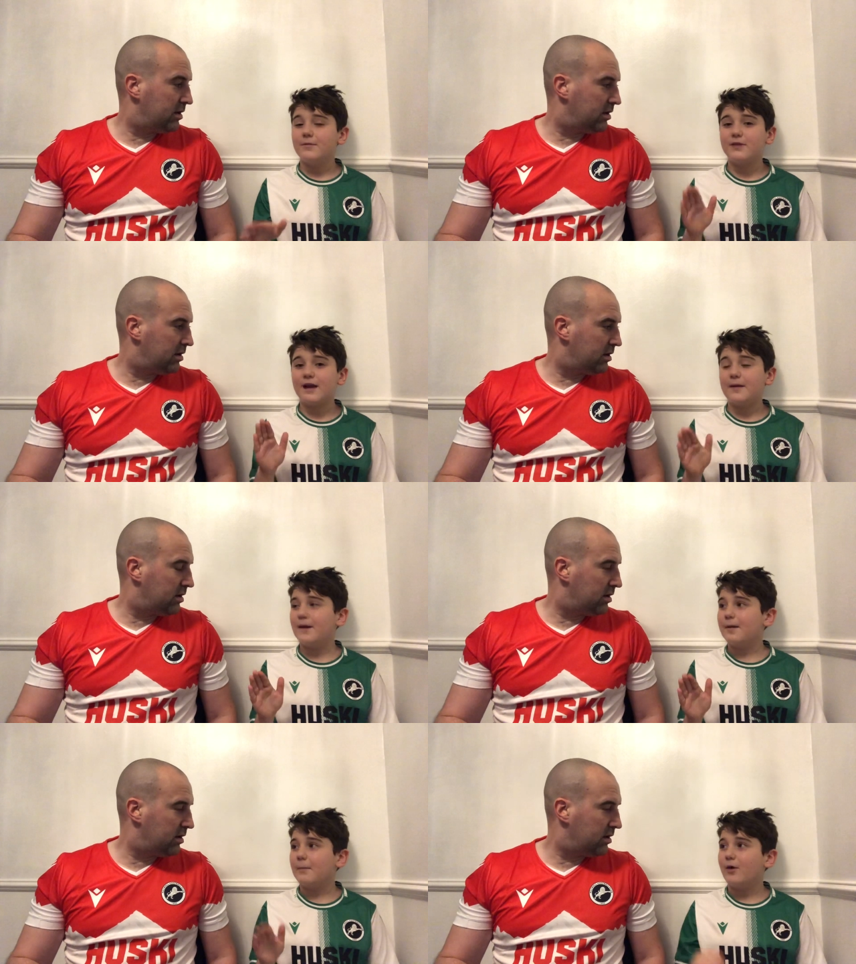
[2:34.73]
Speaker 1: Danny
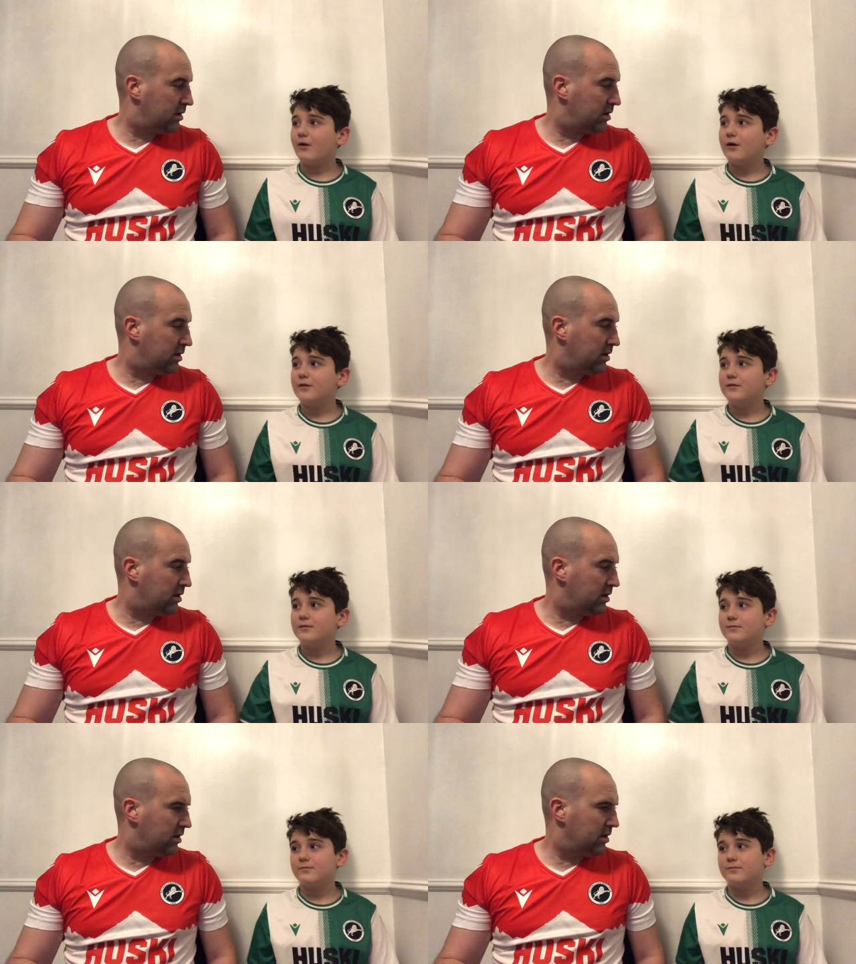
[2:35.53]
McNamara.
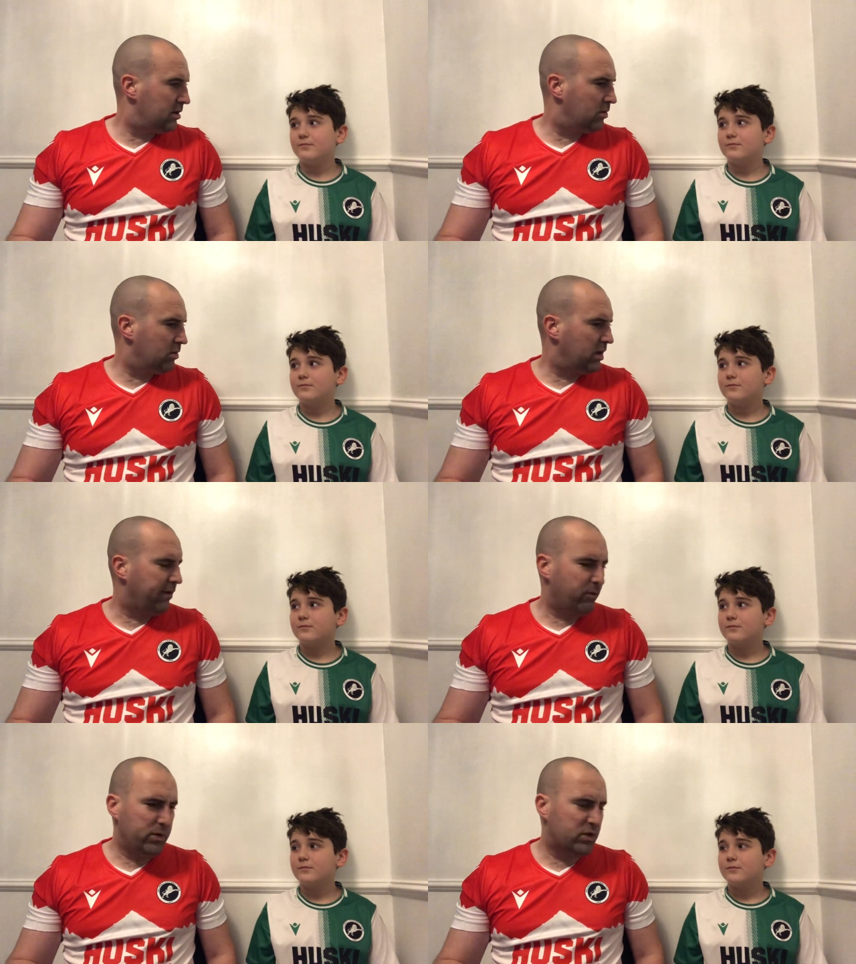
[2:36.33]
Speaker 2: I
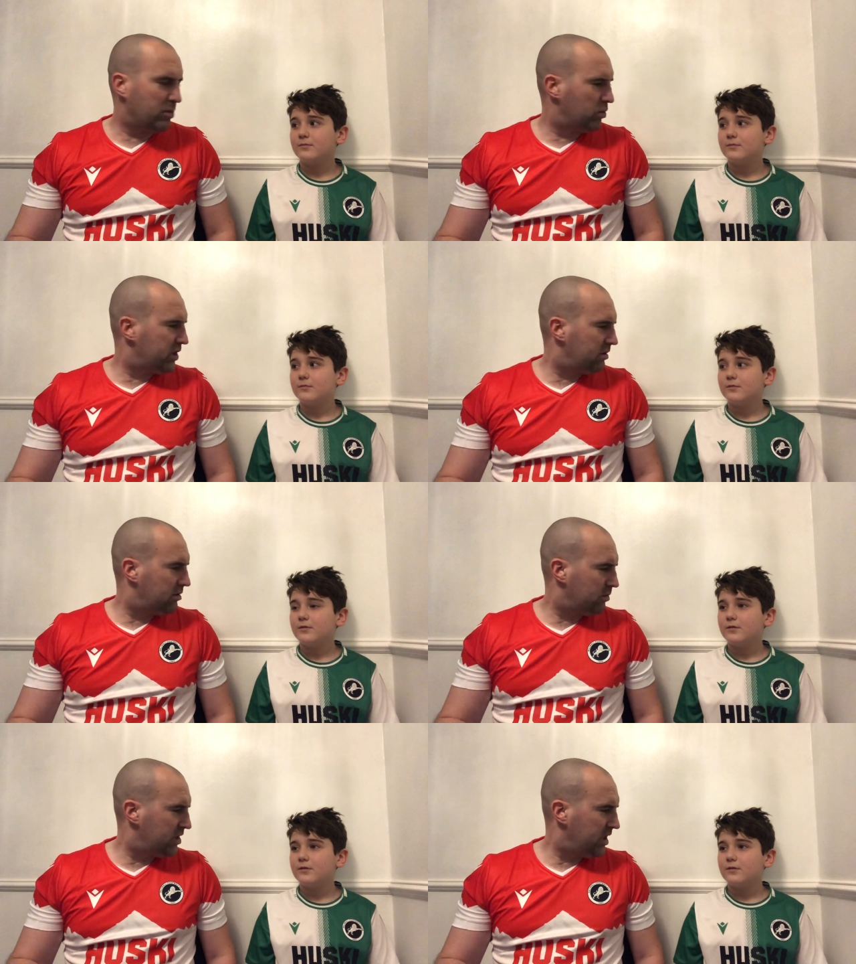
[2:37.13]
thought he was, was he
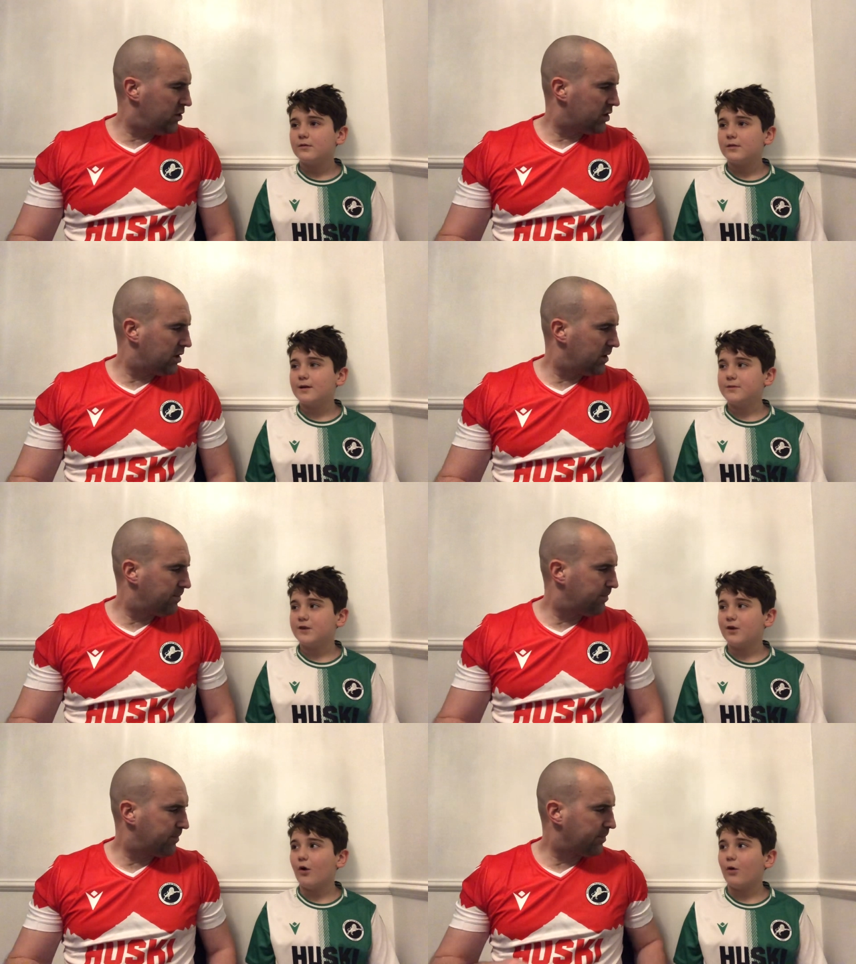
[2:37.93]
was he injured?
Speaker 1: It was
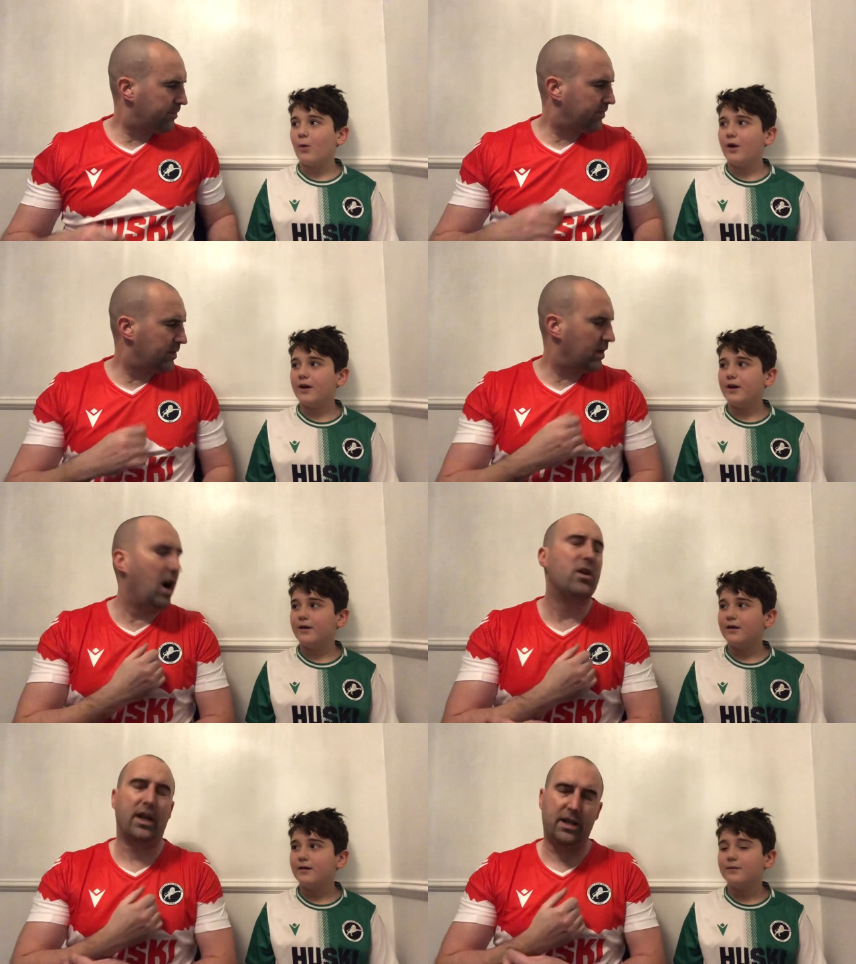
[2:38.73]
a knock, weren't it?
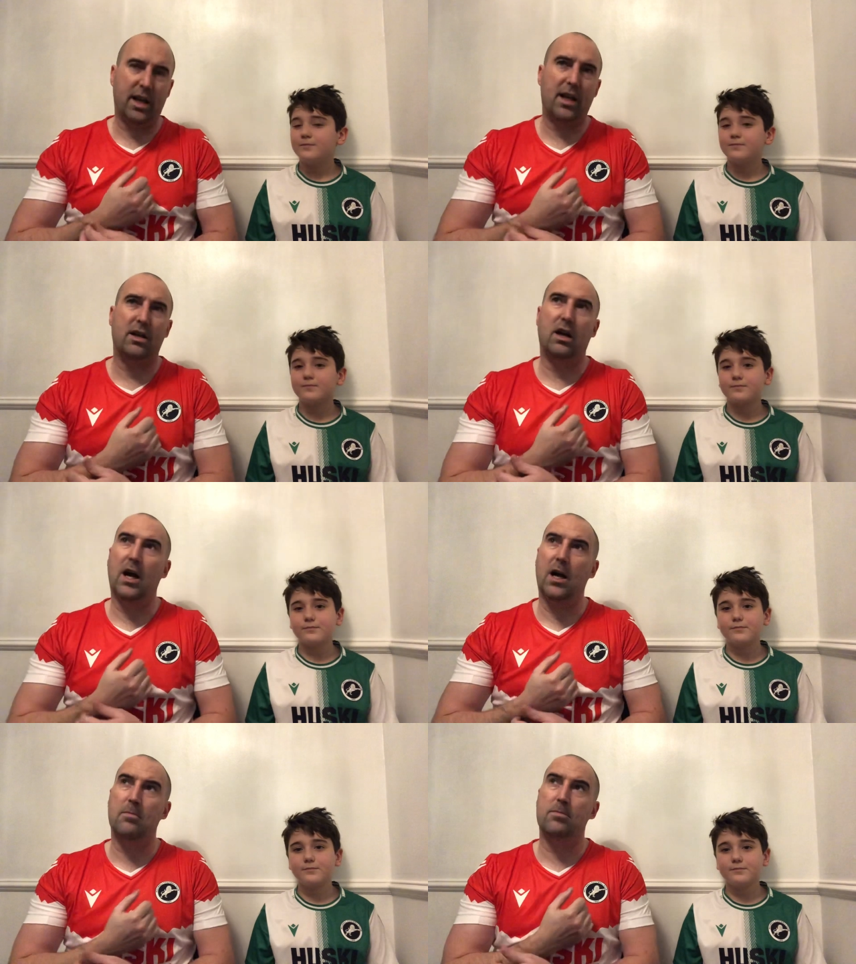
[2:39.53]
Speaker 2: Okay, yeah.
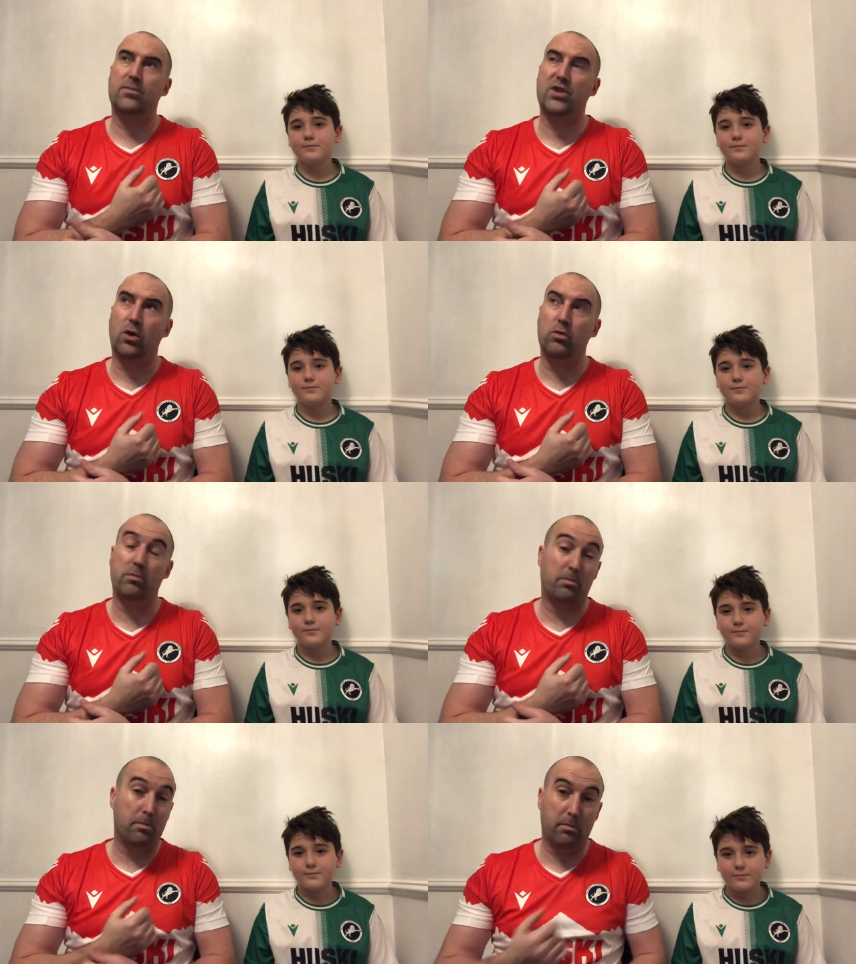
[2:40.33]
Um, so
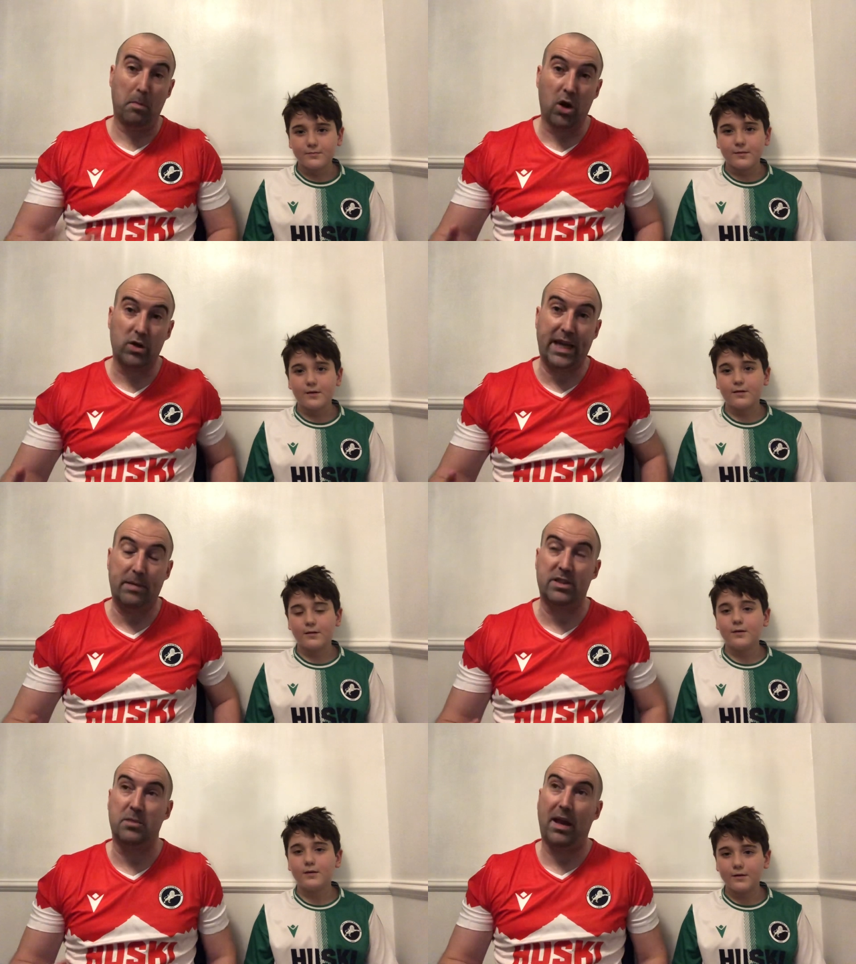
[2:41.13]
Mahlon
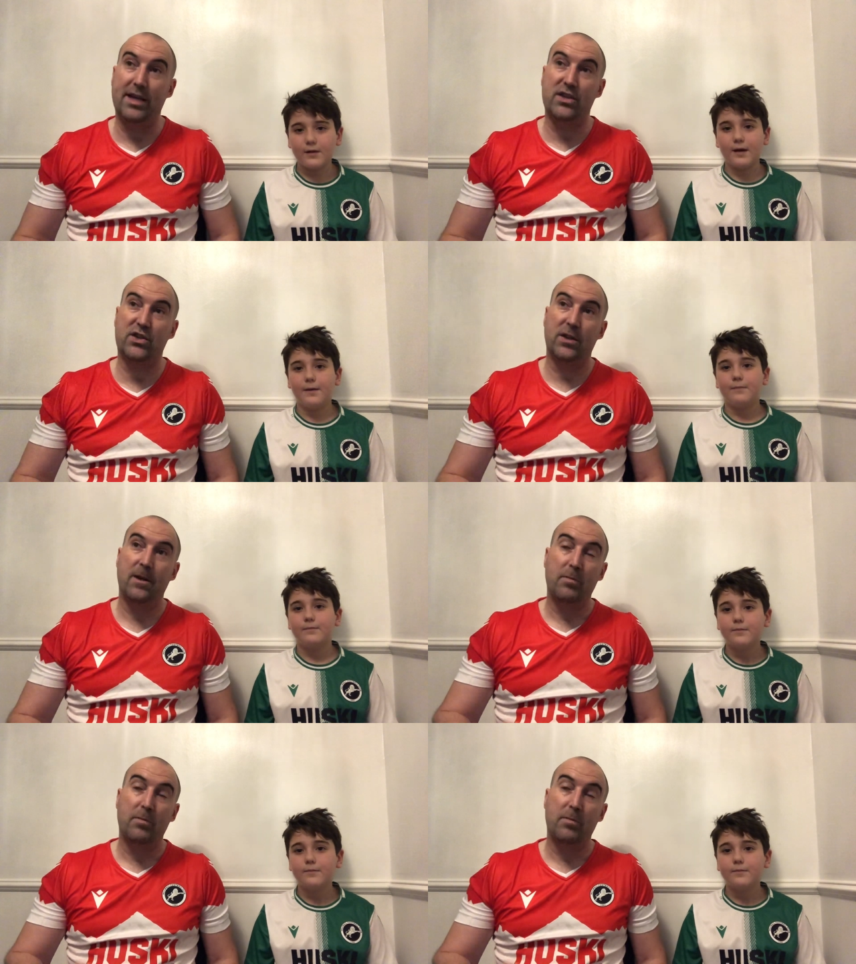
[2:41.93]
kept his place. Yeah.